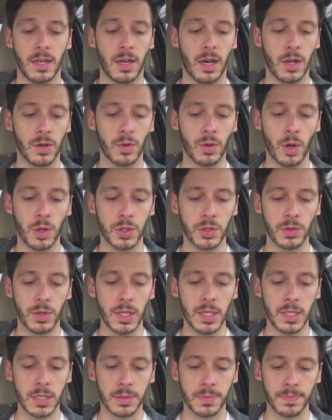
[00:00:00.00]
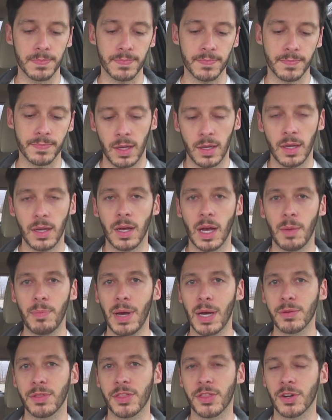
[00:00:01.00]
on groceries.
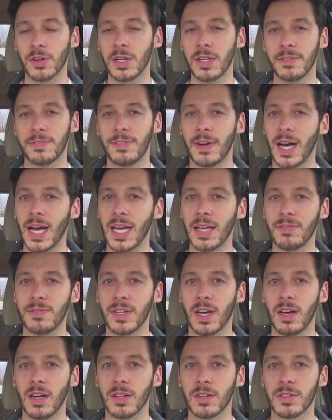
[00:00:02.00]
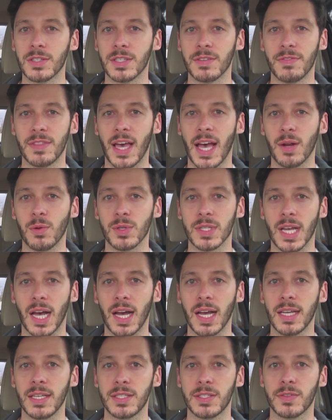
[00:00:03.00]
About $35 of that was
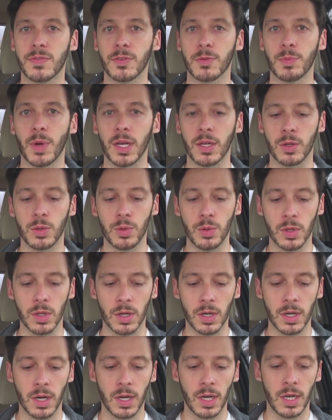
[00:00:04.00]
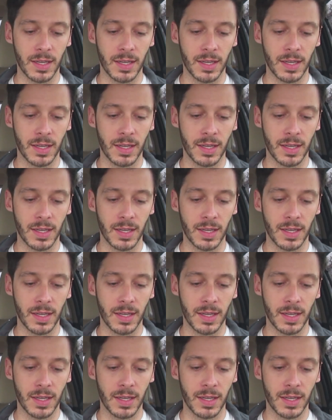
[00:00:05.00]
ice for my cooler.